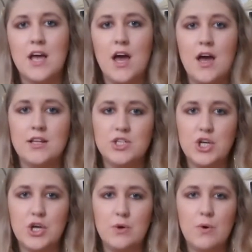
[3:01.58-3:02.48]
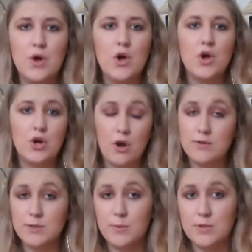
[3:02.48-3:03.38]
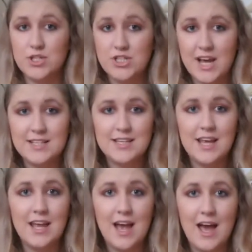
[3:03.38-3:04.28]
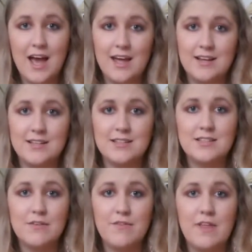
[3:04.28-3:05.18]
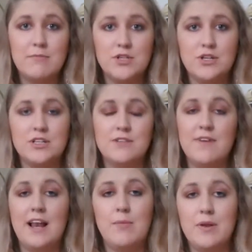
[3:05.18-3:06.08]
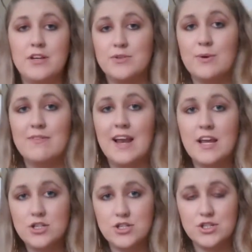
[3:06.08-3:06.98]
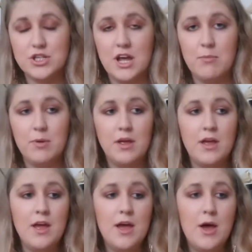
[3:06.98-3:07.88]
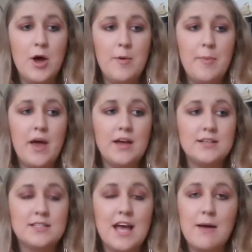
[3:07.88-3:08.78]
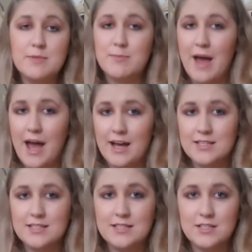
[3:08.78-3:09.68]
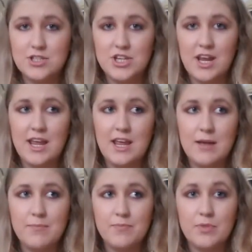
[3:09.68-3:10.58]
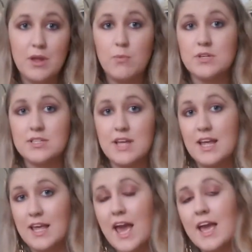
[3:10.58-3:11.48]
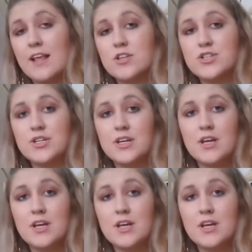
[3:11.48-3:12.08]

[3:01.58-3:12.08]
her to go towards Jesse and for them to develop into a relationship. But Sam's past, she was engaged.